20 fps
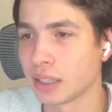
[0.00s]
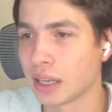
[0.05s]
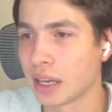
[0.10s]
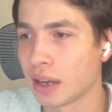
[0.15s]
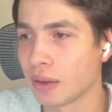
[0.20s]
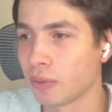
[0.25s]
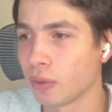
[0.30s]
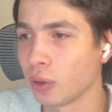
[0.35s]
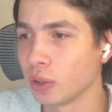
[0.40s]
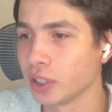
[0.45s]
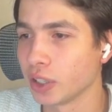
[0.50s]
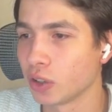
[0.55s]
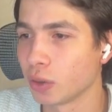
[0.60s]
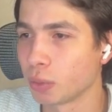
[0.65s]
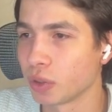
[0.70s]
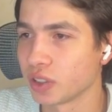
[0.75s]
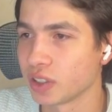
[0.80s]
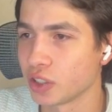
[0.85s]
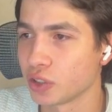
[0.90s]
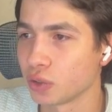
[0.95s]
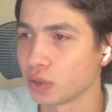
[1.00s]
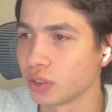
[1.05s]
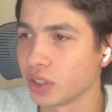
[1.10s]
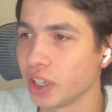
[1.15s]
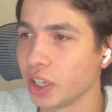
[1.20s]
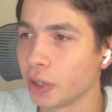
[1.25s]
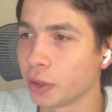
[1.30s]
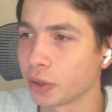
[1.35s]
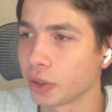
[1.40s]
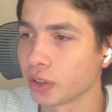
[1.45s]
have all the conversations
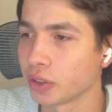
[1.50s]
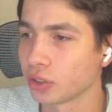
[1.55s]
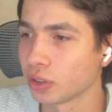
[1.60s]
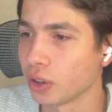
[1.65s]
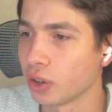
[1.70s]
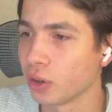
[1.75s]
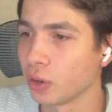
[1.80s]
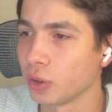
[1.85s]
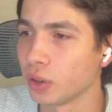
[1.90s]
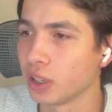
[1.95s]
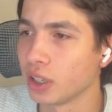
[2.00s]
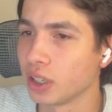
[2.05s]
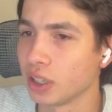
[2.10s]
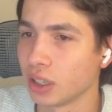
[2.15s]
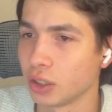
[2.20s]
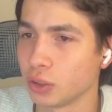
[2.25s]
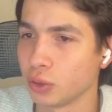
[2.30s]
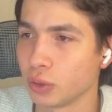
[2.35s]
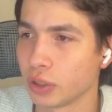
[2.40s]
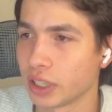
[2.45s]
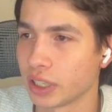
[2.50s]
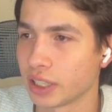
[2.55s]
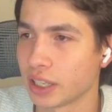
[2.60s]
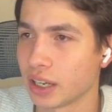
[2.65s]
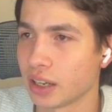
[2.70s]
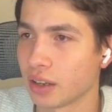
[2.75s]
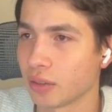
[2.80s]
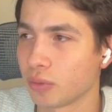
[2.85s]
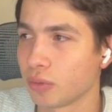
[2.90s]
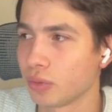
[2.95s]
here. So you can
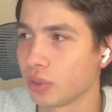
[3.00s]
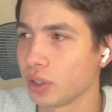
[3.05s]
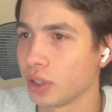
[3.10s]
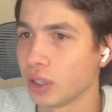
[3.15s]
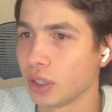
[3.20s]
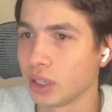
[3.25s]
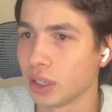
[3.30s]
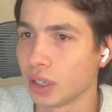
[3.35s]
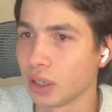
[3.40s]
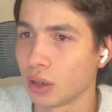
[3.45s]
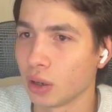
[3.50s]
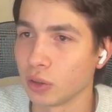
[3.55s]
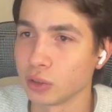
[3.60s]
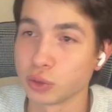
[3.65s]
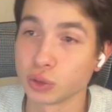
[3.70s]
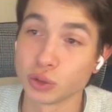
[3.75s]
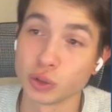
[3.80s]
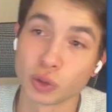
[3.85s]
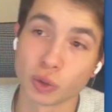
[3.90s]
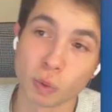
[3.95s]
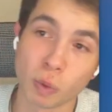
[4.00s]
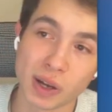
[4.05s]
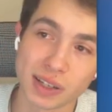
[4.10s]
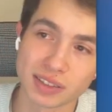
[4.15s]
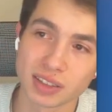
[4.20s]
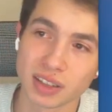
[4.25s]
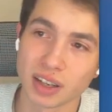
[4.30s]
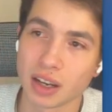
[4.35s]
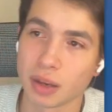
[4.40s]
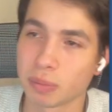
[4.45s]
have also your
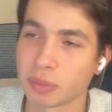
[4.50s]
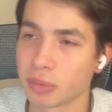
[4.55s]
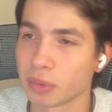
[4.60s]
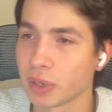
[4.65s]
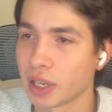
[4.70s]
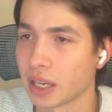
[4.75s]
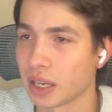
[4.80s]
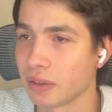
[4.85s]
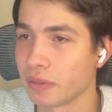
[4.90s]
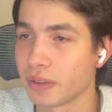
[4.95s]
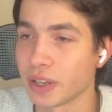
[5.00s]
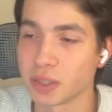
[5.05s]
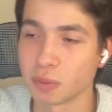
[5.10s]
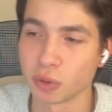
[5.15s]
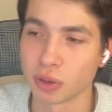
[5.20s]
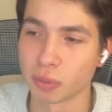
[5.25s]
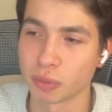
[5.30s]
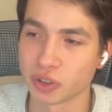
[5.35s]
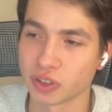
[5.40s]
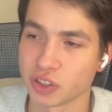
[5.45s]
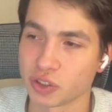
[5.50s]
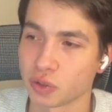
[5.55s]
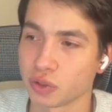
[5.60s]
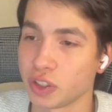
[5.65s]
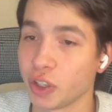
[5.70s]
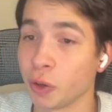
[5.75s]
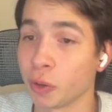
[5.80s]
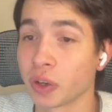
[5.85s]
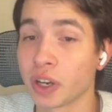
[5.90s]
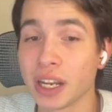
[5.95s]
WhatsApp, Facebook conversations
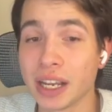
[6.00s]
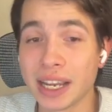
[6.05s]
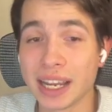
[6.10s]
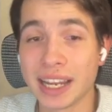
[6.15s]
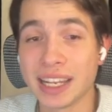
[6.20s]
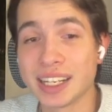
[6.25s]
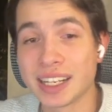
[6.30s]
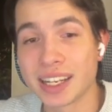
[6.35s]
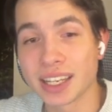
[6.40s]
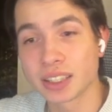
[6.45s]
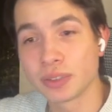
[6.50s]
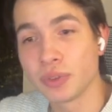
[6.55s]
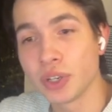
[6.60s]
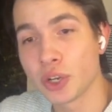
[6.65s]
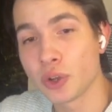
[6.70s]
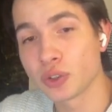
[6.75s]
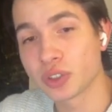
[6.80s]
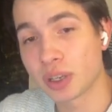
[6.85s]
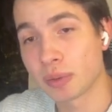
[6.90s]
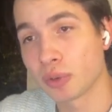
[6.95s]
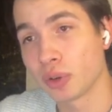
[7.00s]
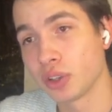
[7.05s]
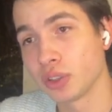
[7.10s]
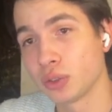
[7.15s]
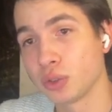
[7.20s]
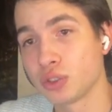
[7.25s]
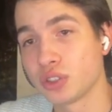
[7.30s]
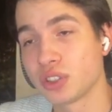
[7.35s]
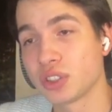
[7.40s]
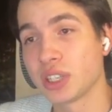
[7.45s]
here. In the next videos, I'm going
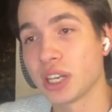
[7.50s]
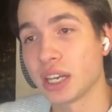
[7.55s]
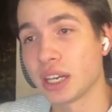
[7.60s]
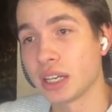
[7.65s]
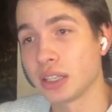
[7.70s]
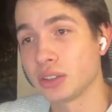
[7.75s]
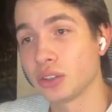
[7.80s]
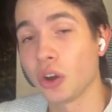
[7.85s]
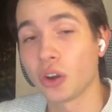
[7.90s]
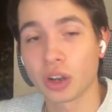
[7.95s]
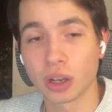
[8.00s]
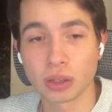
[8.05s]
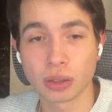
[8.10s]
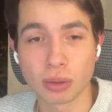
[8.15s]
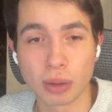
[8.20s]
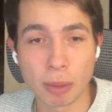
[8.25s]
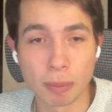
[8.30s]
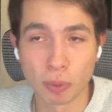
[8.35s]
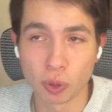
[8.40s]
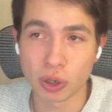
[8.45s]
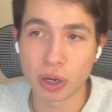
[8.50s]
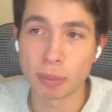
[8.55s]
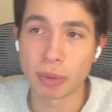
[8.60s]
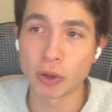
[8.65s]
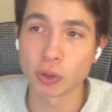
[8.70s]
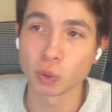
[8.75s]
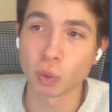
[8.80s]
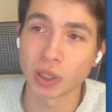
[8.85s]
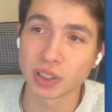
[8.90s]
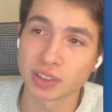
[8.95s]
to talk more
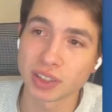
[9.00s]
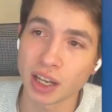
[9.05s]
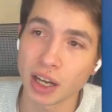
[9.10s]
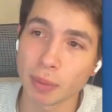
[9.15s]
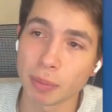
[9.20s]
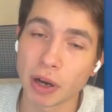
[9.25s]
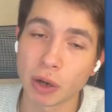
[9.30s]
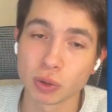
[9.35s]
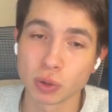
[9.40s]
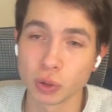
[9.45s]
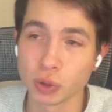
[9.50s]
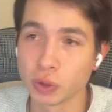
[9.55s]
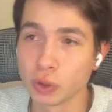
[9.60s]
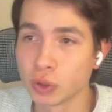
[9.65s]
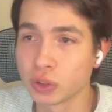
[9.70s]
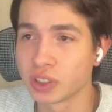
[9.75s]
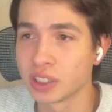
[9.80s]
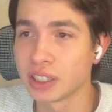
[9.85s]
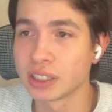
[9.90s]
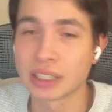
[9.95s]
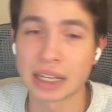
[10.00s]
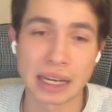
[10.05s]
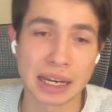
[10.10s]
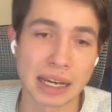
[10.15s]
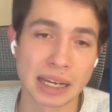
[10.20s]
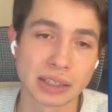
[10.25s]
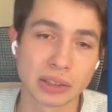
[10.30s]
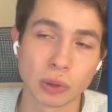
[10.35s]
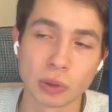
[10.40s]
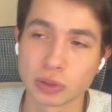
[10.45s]
about WhatsApp, how to use it,
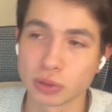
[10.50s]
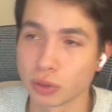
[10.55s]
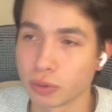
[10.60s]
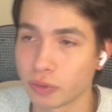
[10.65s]
and also